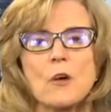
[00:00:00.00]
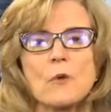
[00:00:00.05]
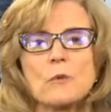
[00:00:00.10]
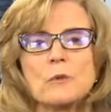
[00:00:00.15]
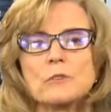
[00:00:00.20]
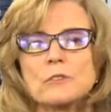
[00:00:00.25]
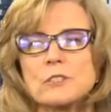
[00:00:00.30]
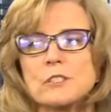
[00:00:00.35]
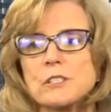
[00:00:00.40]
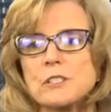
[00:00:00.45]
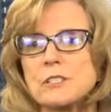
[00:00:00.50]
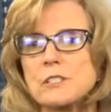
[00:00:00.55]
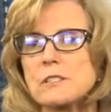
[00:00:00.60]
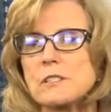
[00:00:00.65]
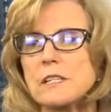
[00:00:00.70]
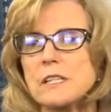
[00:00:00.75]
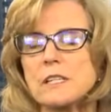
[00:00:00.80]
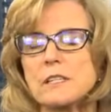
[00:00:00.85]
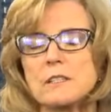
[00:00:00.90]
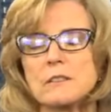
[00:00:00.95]
will just,
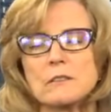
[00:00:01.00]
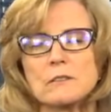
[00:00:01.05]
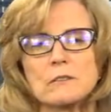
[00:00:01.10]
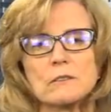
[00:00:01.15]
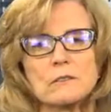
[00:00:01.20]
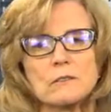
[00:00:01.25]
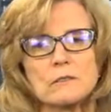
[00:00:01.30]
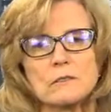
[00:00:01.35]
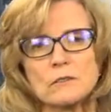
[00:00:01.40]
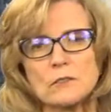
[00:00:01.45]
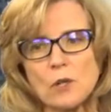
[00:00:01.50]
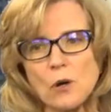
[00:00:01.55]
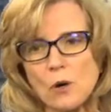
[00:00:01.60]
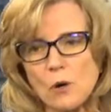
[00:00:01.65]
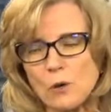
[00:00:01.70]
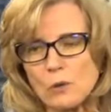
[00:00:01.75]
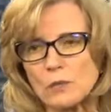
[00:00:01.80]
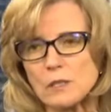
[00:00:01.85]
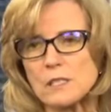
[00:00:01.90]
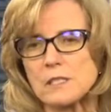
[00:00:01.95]
it'll
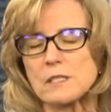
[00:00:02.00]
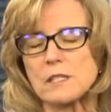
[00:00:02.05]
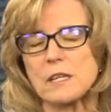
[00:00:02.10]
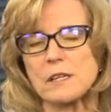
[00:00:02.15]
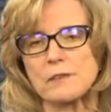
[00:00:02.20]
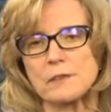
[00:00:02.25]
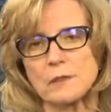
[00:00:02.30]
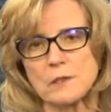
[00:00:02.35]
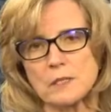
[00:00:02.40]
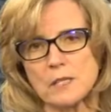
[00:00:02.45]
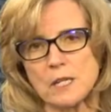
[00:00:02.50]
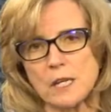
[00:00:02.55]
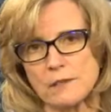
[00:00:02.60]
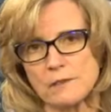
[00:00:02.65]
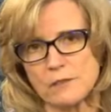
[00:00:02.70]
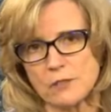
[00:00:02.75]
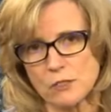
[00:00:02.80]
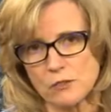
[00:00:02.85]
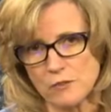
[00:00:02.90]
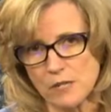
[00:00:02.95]
totally save you a ton
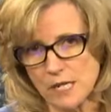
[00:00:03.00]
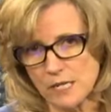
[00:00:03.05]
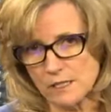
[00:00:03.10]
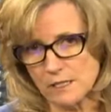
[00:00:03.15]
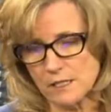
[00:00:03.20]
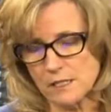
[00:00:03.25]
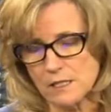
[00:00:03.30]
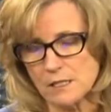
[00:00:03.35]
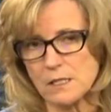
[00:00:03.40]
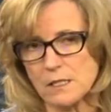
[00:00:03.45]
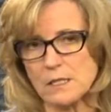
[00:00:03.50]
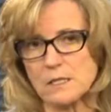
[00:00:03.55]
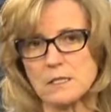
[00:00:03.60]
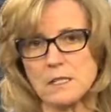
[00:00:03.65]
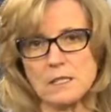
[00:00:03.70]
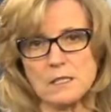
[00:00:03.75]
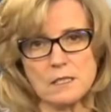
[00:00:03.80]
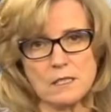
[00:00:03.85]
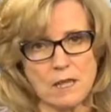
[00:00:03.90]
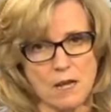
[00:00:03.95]
of stress, a
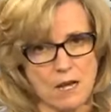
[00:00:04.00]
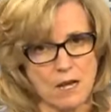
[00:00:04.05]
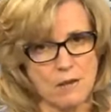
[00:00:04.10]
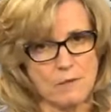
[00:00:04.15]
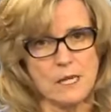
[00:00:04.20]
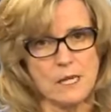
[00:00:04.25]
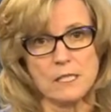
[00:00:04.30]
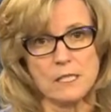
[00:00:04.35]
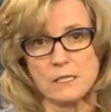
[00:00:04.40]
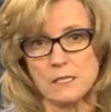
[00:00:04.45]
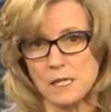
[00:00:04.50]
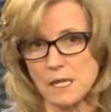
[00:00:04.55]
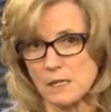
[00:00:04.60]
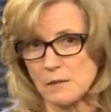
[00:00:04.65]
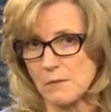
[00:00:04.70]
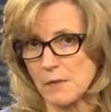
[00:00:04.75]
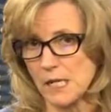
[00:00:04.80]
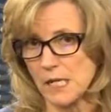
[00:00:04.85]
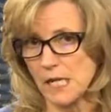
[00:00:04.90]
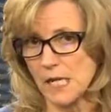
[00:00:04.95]
ton of time, and a ton of
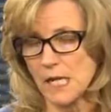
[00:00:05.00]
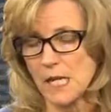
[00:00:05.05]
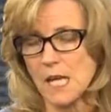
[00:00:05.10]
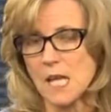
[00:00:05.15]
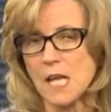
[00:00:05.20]
money.